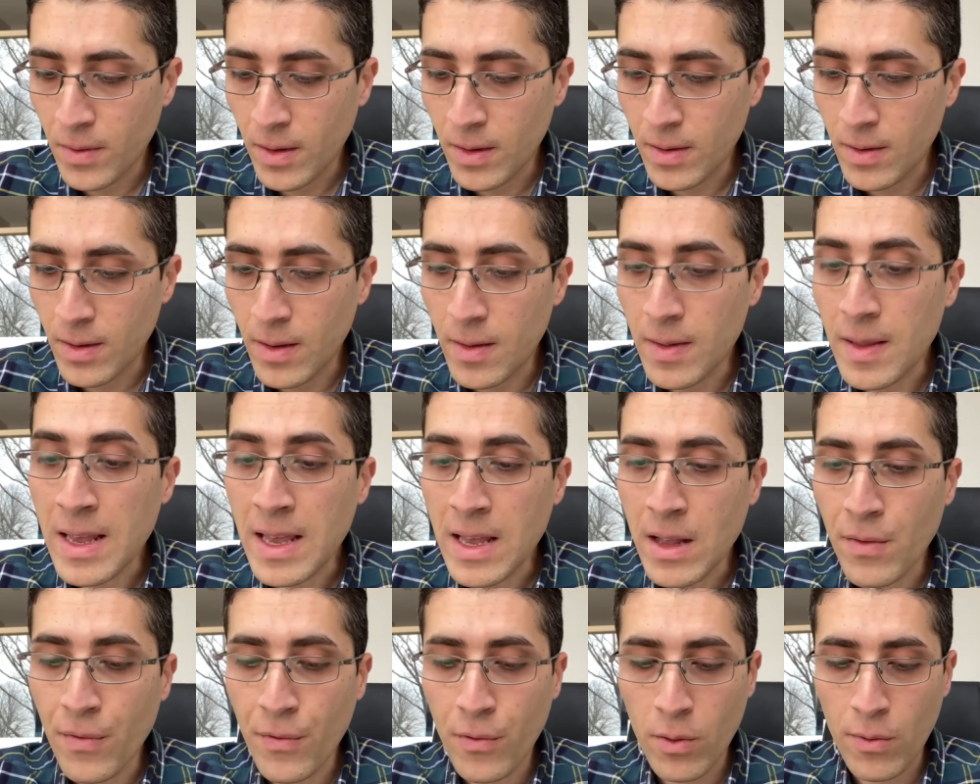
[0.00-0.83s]

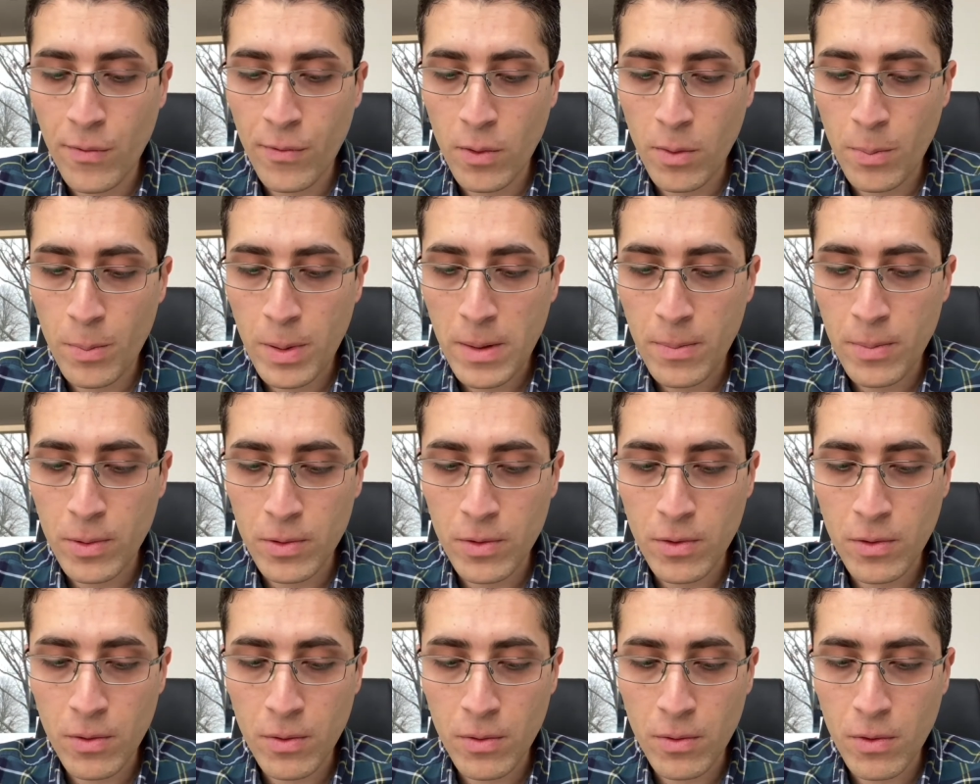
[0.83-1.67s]
need for people
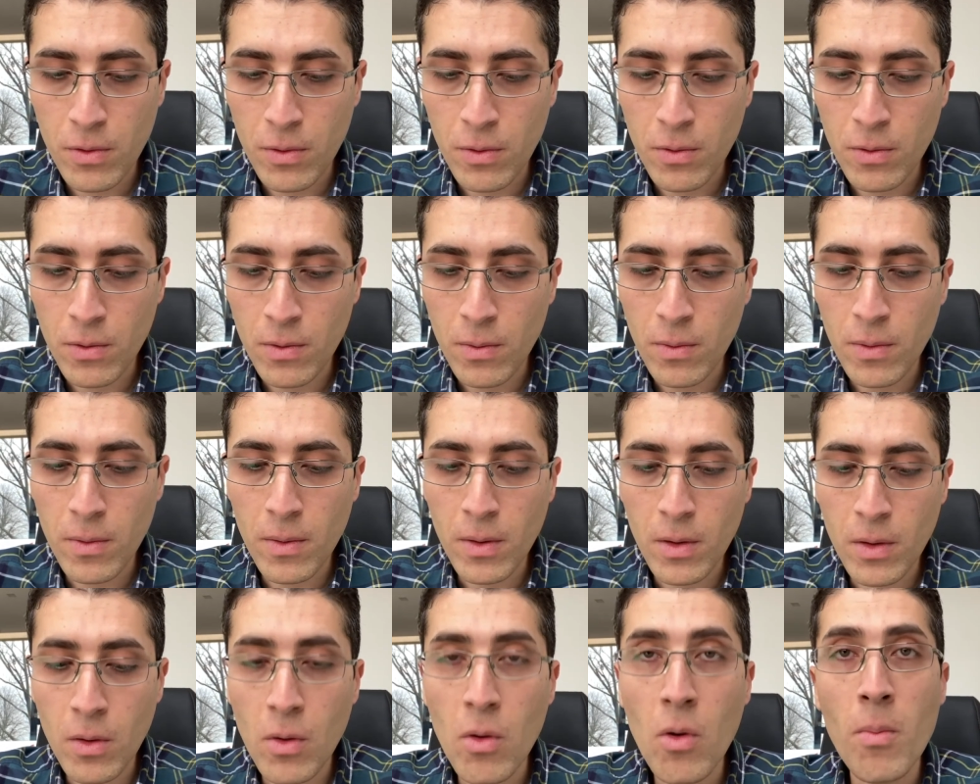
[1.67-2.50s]

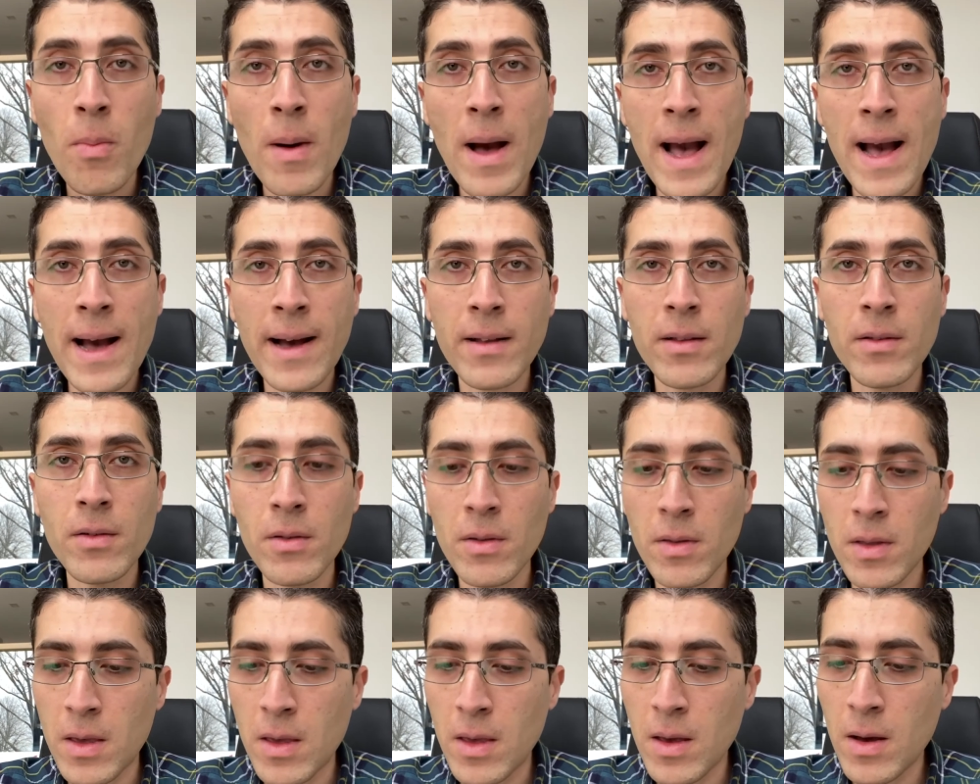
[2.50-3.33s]
to go back to
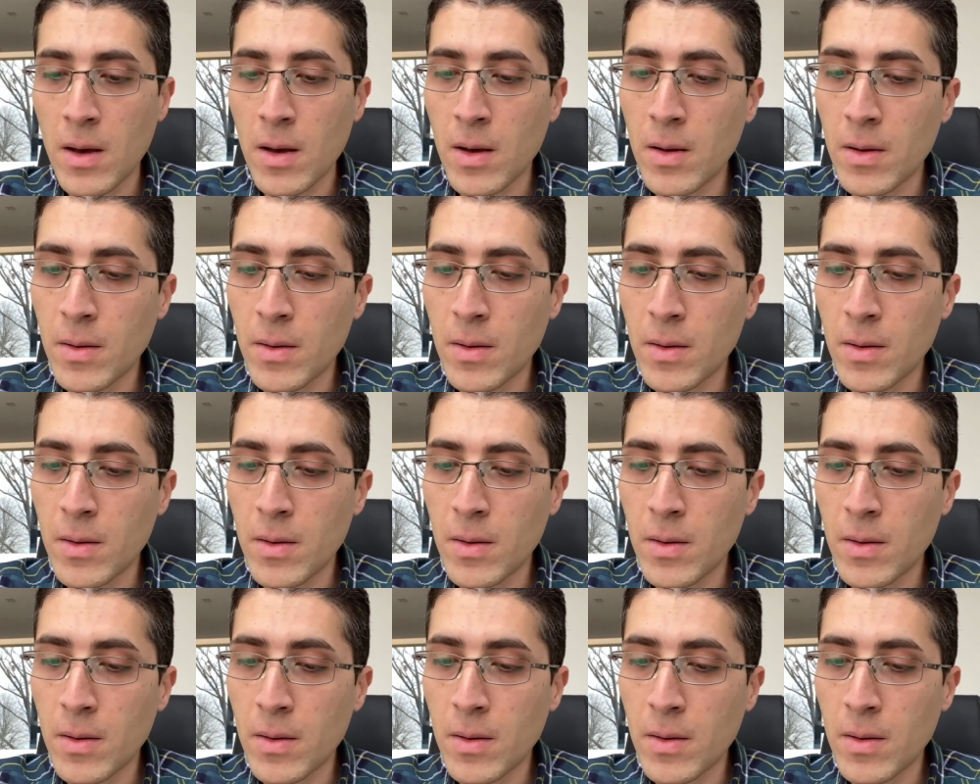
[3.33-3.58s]
the